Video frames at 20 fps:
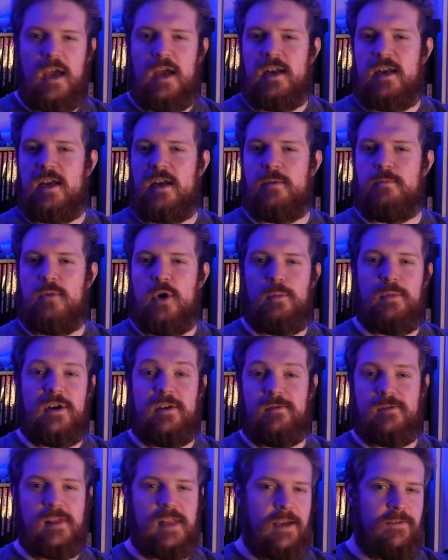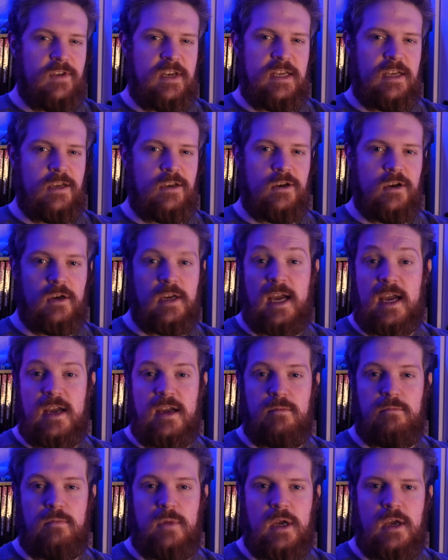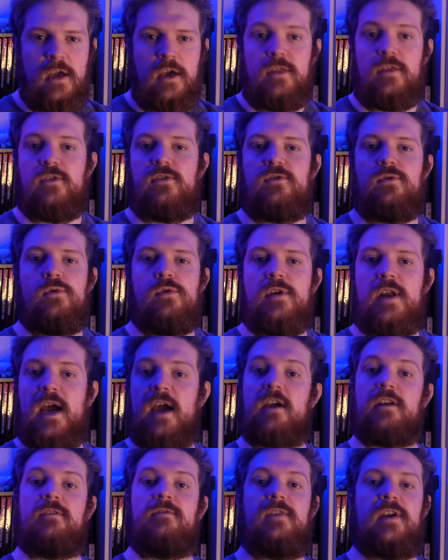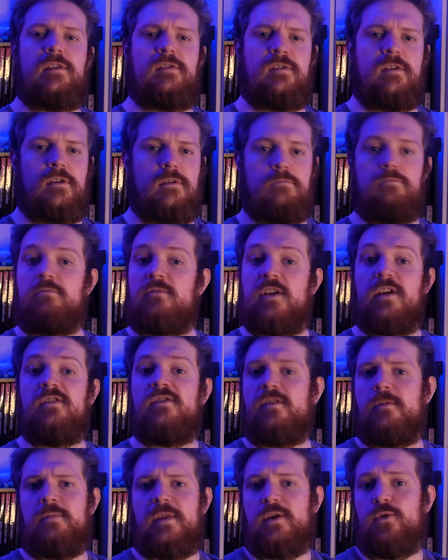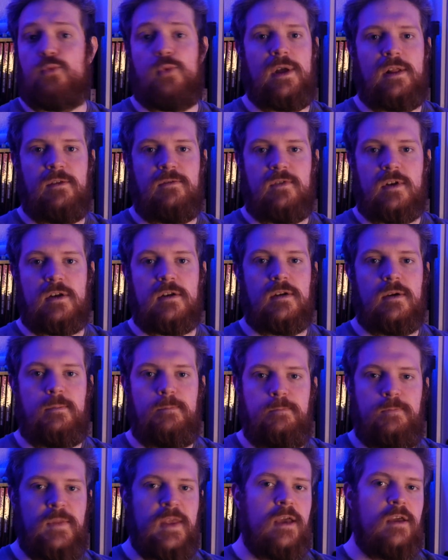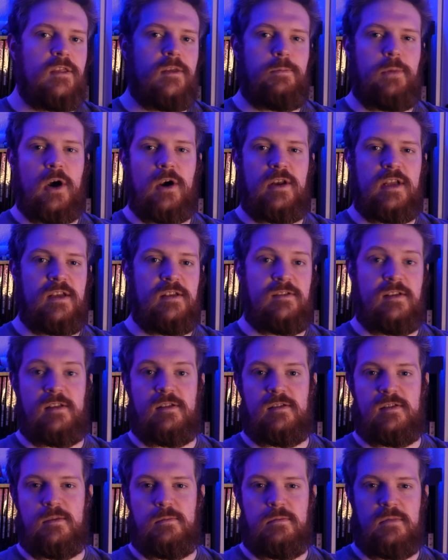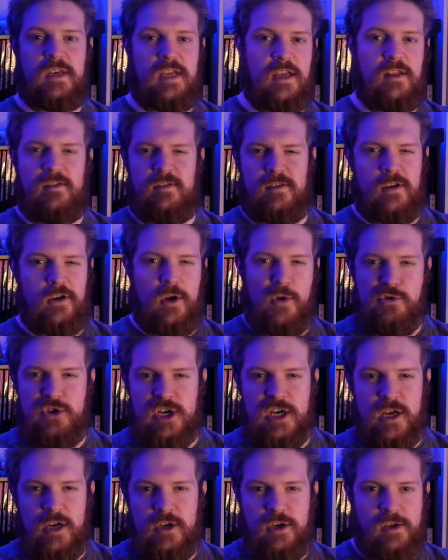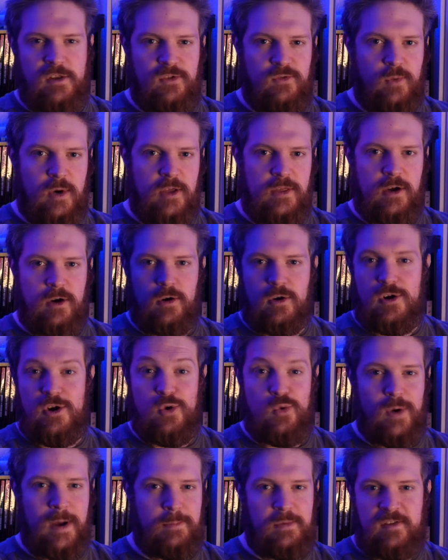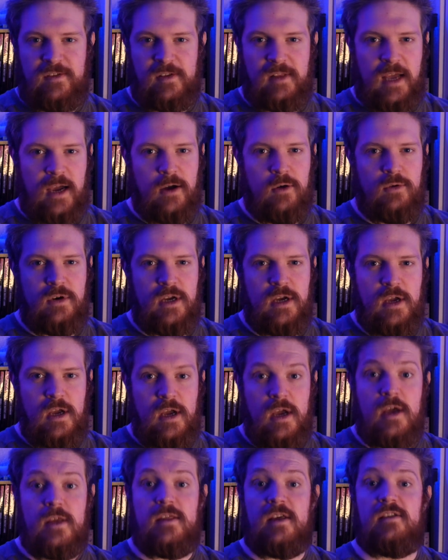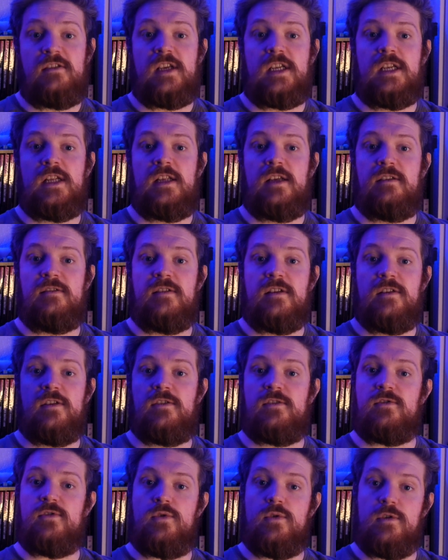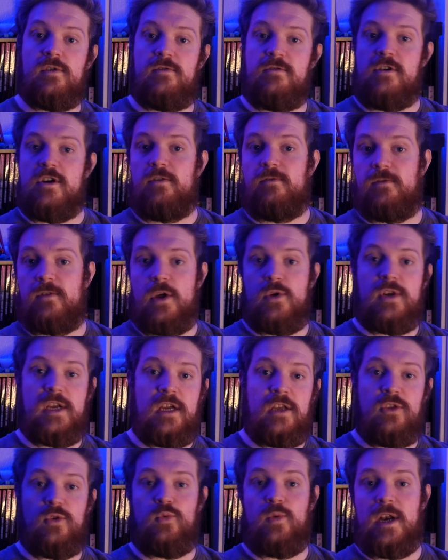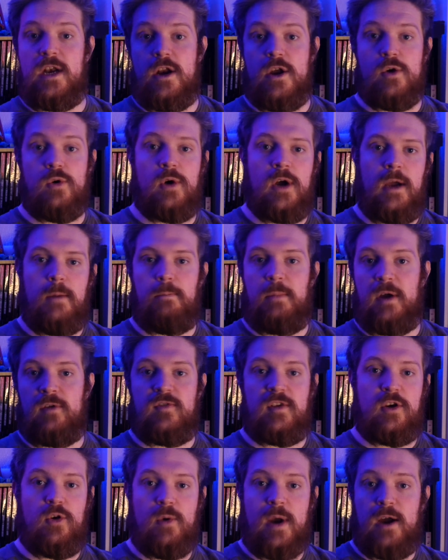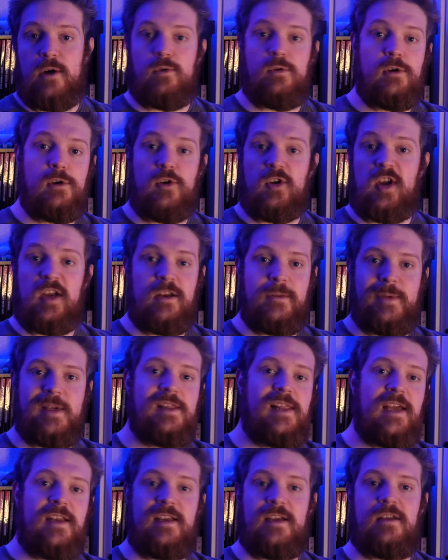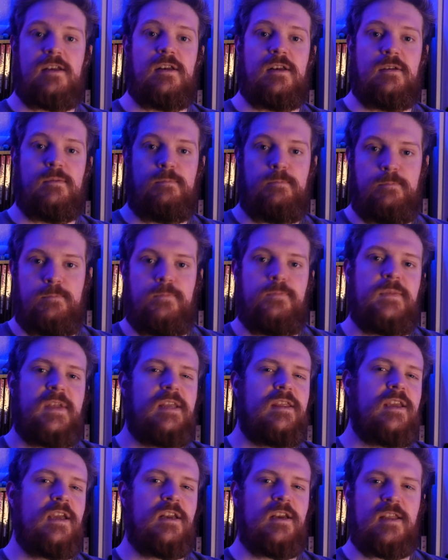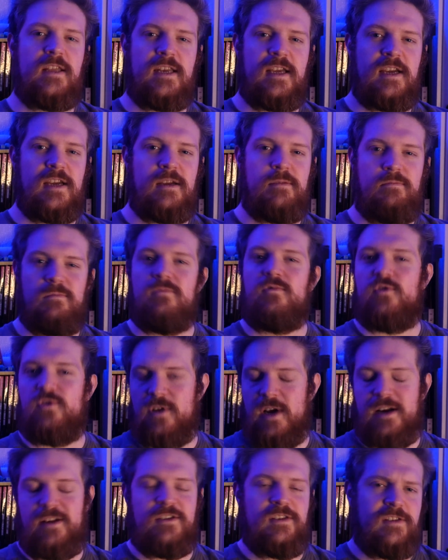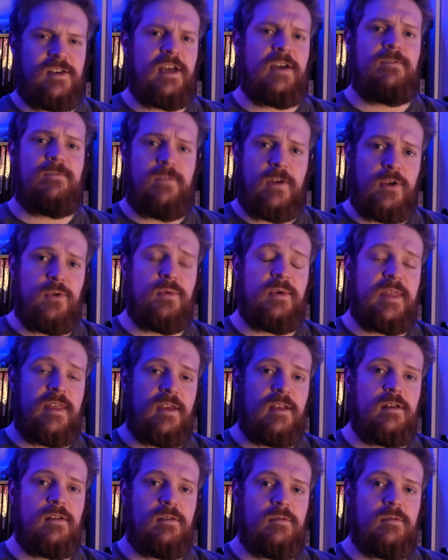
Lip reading: Need a moment of levity in your game? The sword activates and does something relevant. The party is in some tense negotiations where there are no weapons allowed. They suddenly see the sword floating at the window, bouncing around, looking to be let in. At the end of the day, try to just have fun with it.